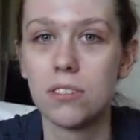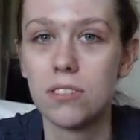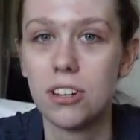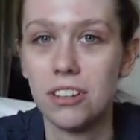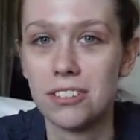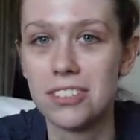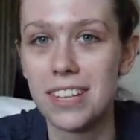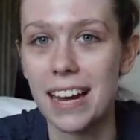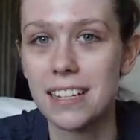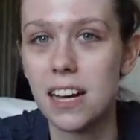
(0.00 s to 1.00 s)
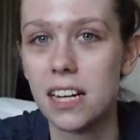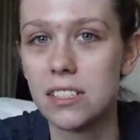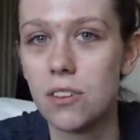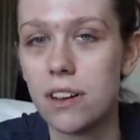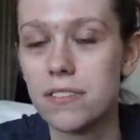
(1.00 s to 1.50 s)

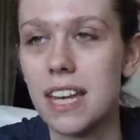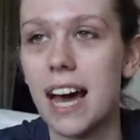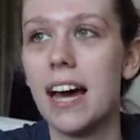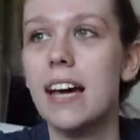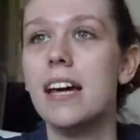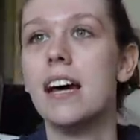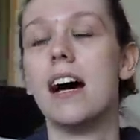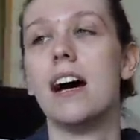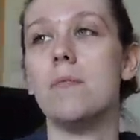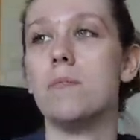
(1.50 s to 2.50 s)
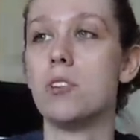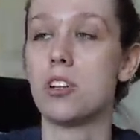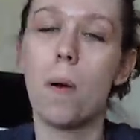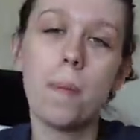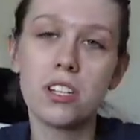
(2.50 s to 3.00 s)
sanitizer after that, which
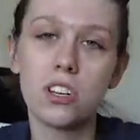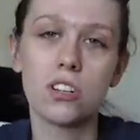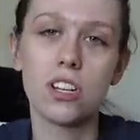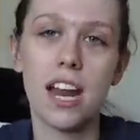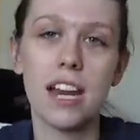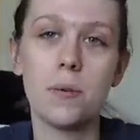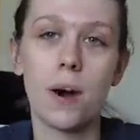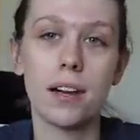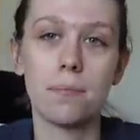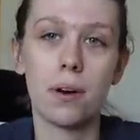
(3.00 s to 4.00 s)
I probably should have done anyway,